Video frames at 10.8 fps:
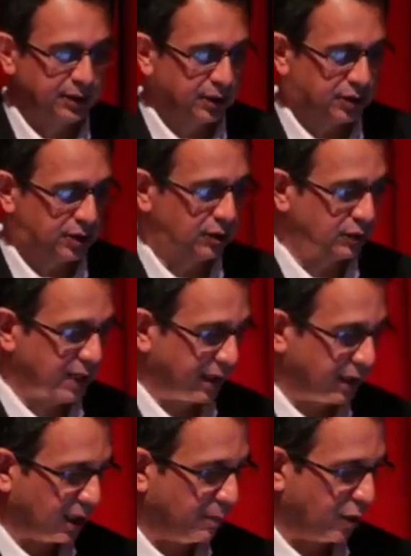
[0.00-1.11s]
Just to
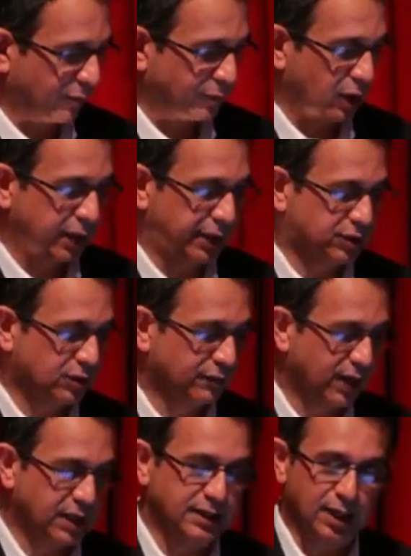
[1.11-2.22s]
thank a number of colleagues
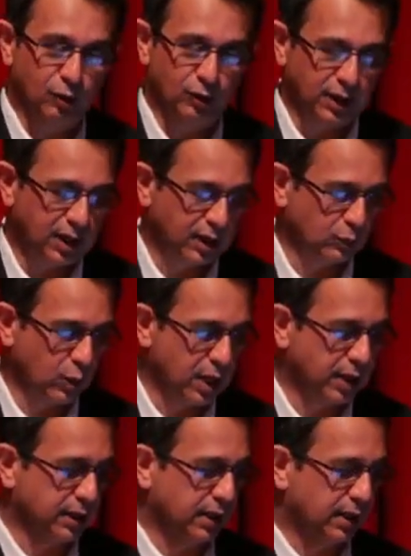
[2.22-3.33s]
who've really done all the hard
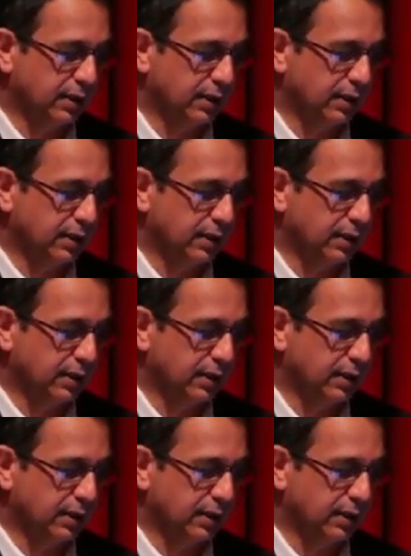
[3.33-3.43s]
work.